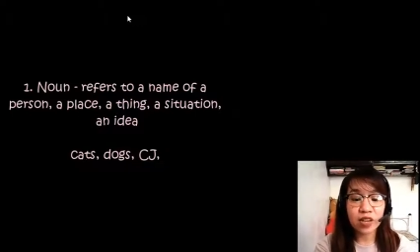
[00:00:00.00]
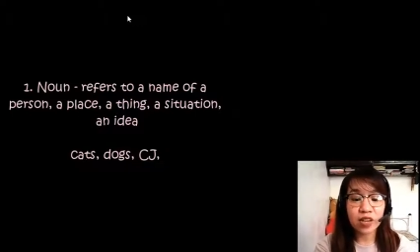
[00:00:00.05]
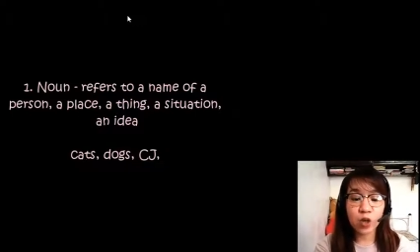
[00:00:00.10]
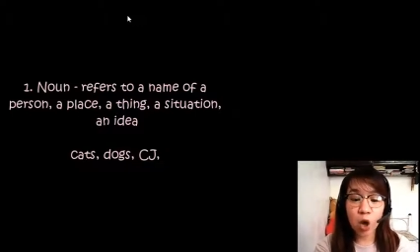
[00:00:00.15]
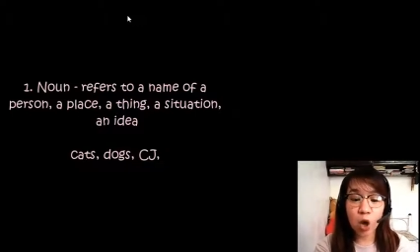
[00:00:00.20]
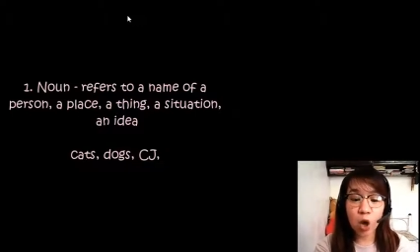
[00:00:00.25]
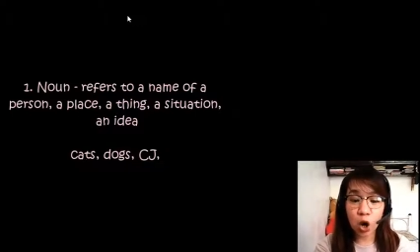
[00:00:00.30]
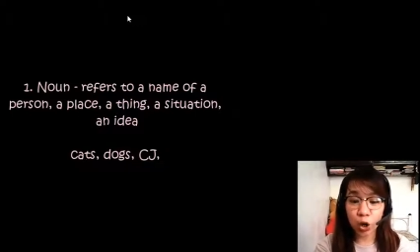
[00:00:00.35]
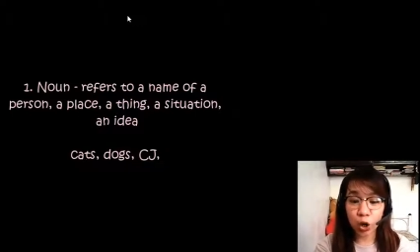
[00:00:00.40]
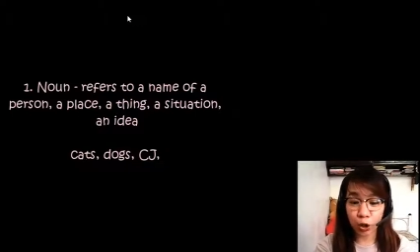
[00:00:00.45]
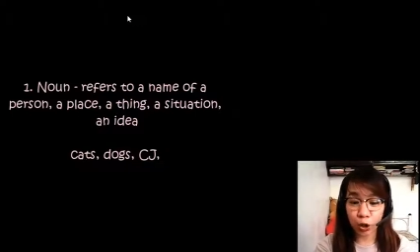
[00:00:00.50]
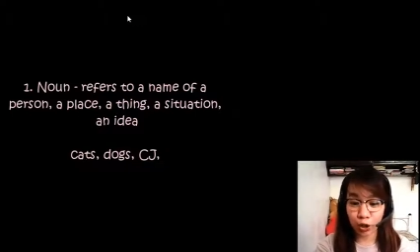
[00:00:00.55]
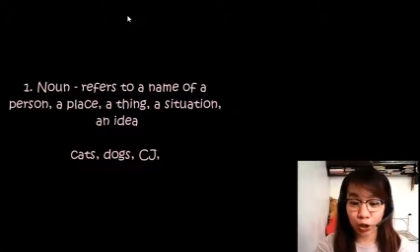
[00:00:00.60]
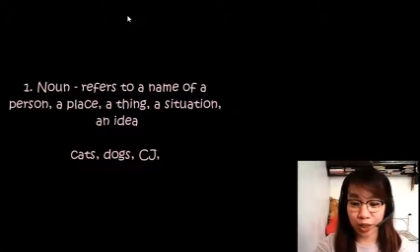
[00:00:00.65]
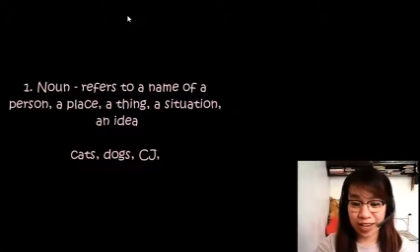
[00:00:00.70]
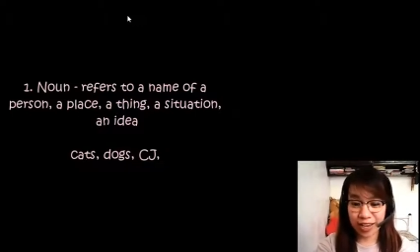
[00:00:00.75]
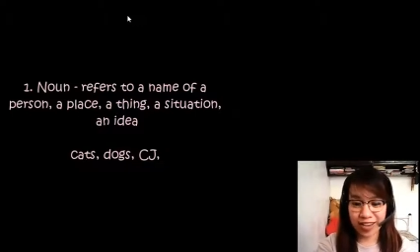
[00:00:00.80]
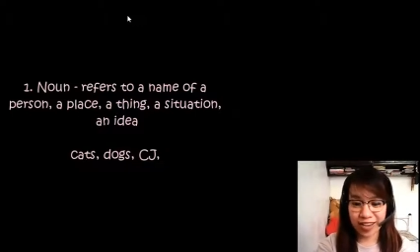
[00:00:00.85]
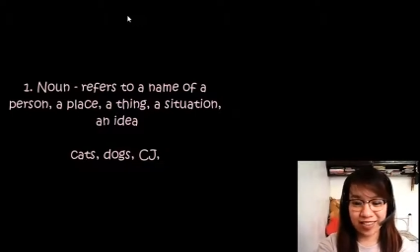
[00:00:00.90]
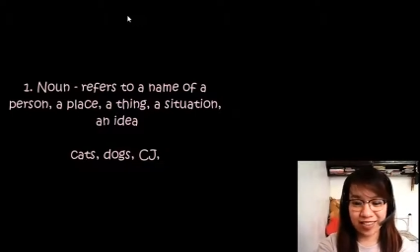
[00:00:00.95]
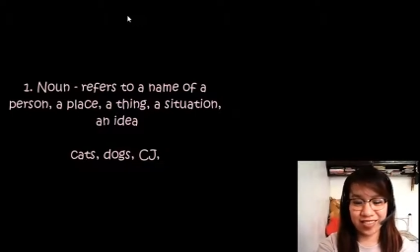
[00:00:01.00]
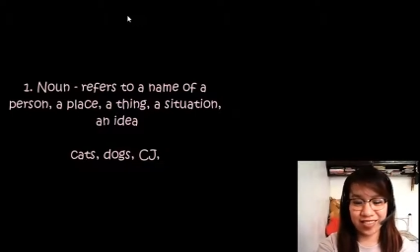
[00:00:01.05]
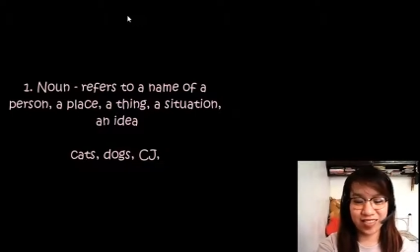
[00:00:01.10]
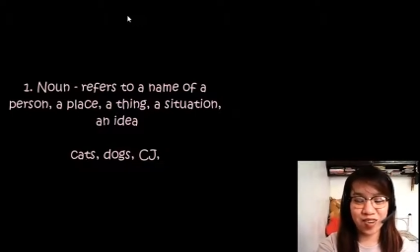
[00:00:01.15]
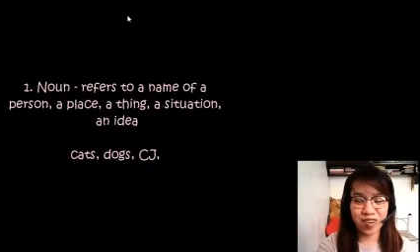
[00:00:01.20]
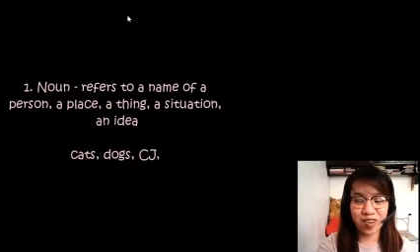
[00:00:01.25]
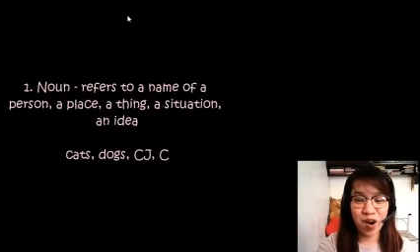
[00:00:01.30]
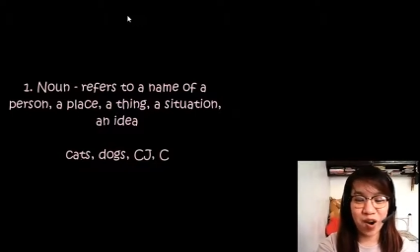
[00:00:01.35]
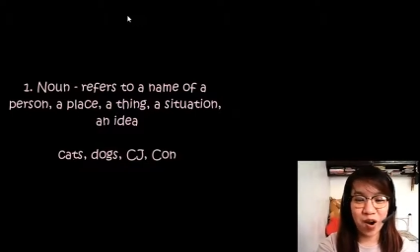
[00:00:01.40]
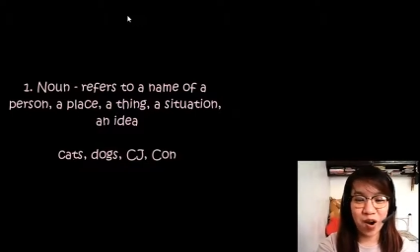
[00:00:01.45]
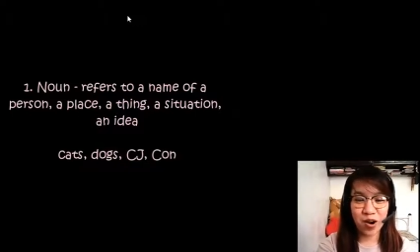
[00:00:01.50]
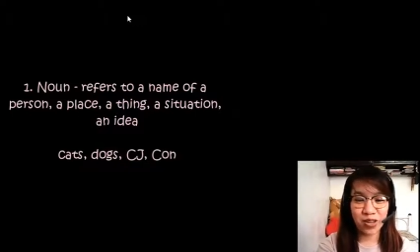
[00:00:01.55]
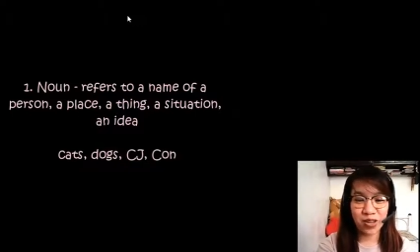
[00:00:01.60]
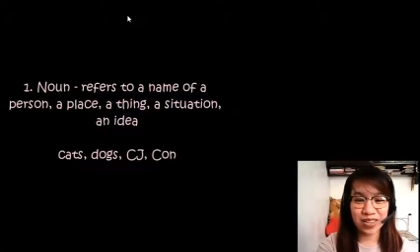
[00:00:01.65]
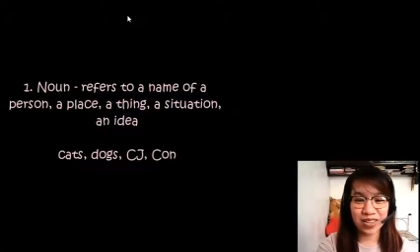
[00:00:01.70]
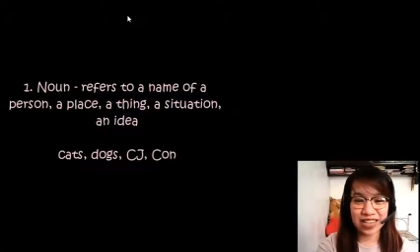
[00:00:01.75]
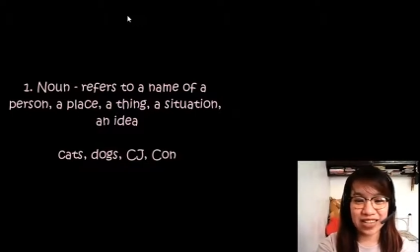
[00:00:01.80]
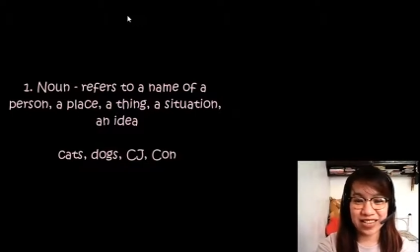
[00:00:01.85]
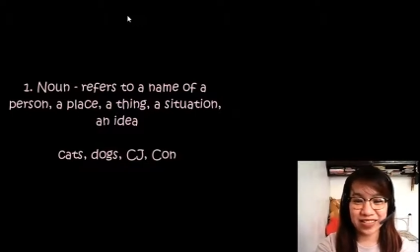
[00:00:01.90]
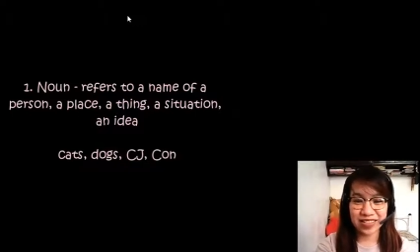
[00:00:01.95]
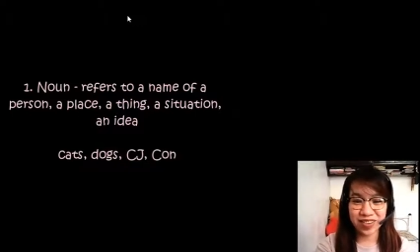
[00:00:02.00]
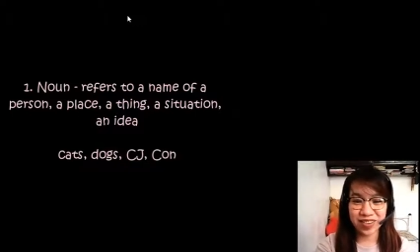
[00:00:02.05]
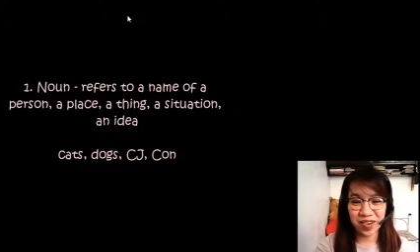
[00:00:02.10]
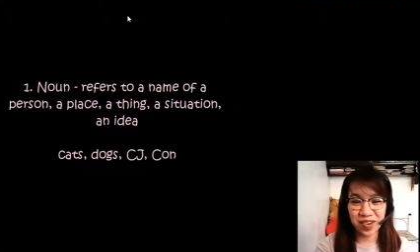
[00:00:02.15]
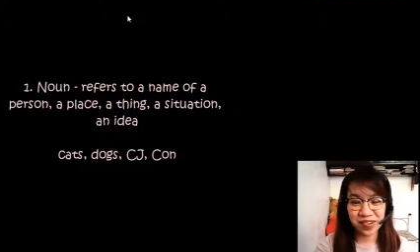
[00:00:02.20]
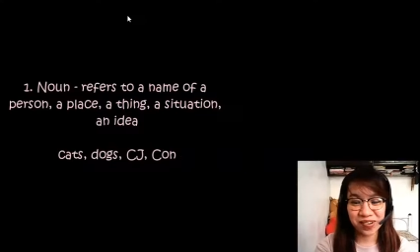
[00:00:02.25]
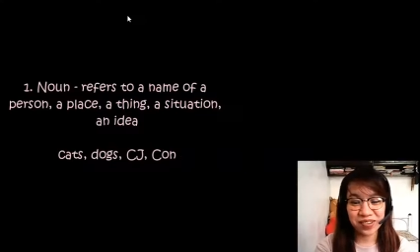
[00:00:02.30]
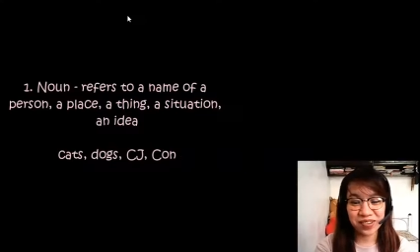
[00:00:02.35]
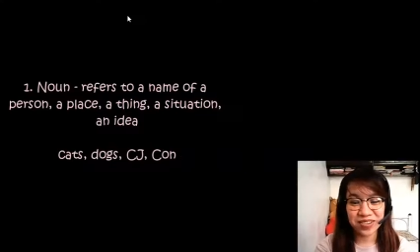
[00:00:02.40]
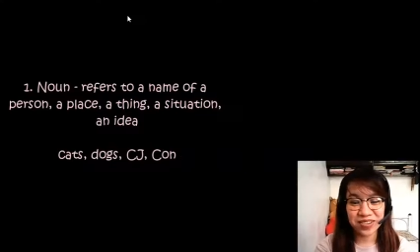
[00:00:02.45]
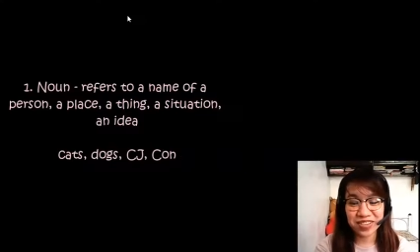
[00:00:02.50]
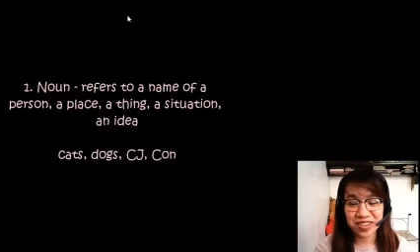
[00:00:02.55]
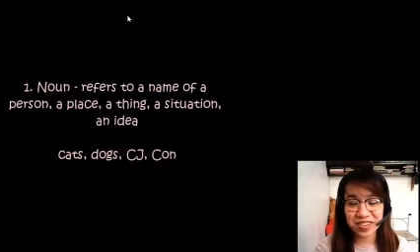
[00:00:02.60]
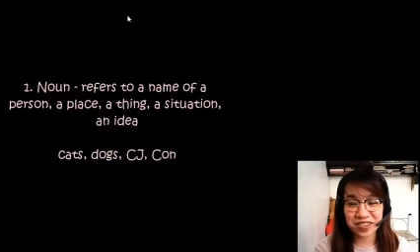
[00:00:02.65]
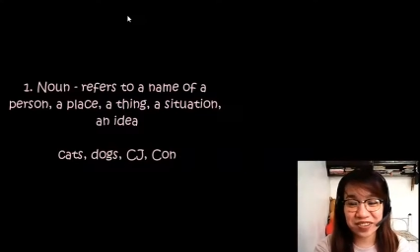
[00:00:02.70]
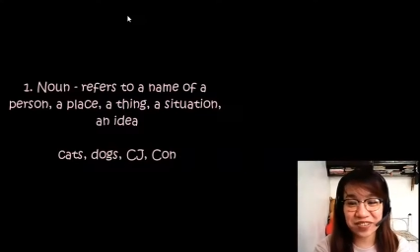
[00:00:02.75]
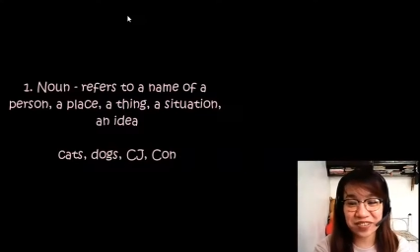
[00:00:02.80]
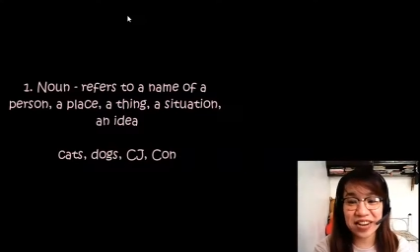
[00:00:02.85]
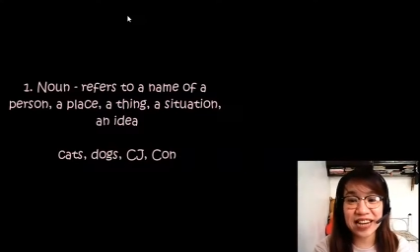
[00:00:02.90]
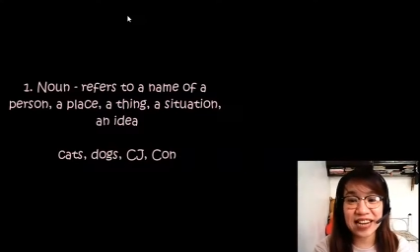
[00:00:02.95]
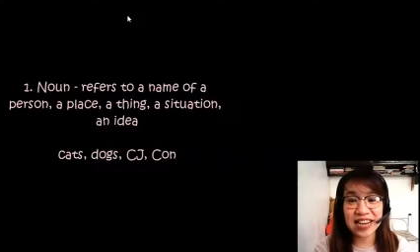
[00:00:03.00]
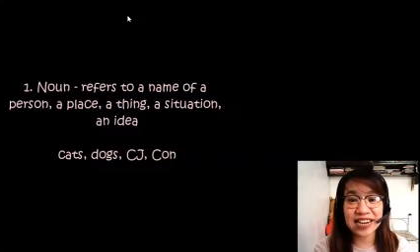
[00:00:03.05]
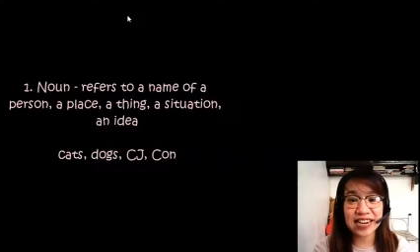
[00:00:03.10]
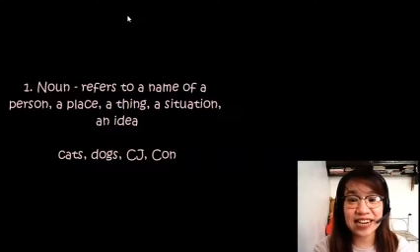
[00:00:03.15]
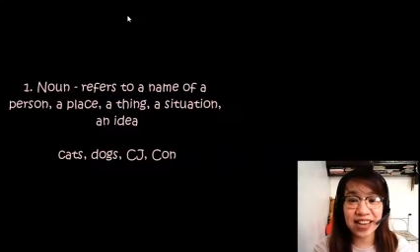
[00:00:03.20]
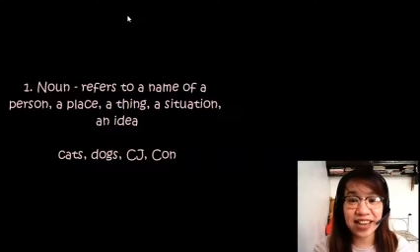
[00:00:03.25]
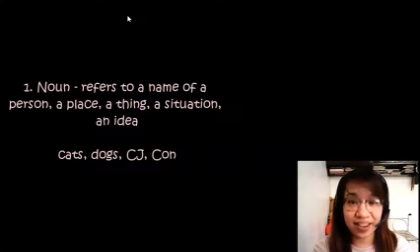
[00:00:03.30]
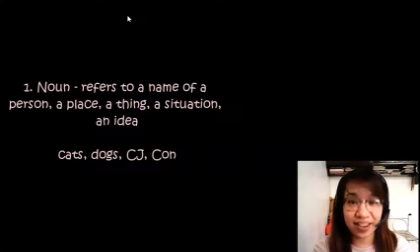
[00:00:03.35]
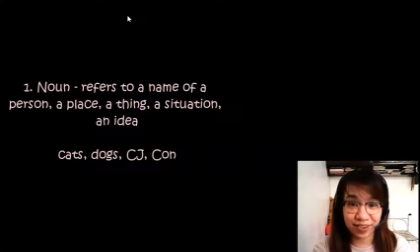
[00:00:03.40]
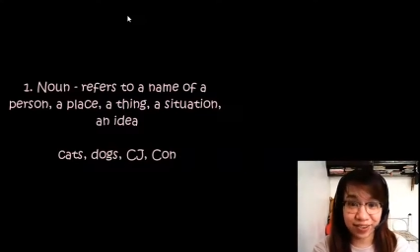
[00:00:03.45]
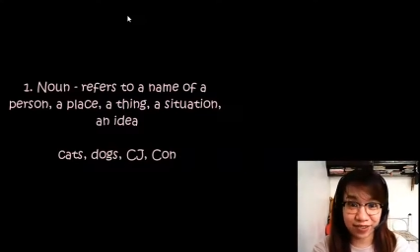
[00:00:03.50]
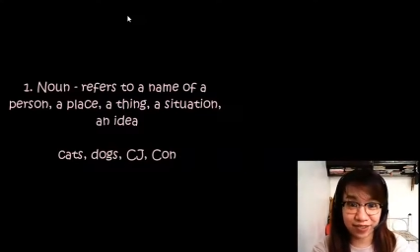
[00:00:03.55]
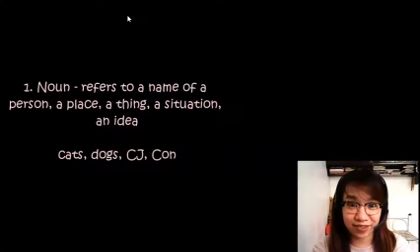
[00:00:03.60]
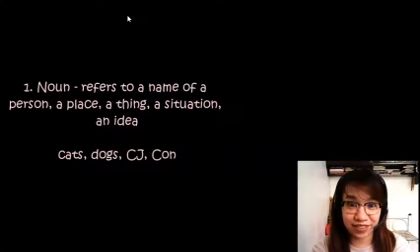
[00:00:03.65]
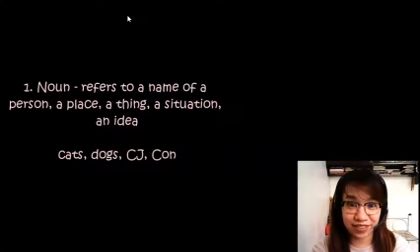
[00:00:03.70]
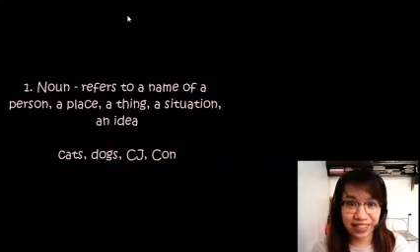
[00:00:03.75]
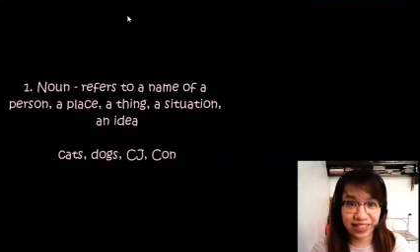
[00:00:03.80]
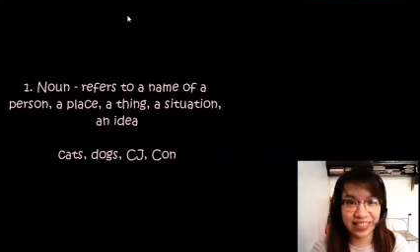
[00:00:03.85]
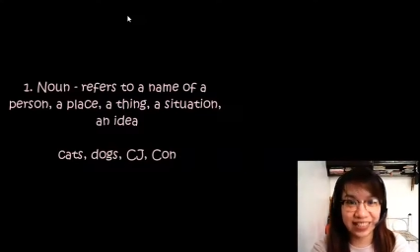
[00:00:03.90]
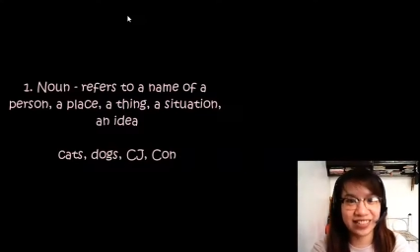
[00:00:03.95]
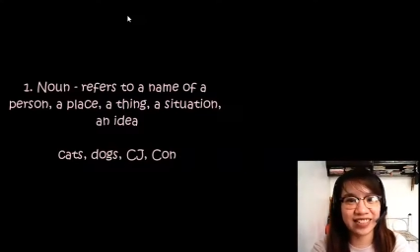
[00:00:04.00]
Con, and Con is also a noun.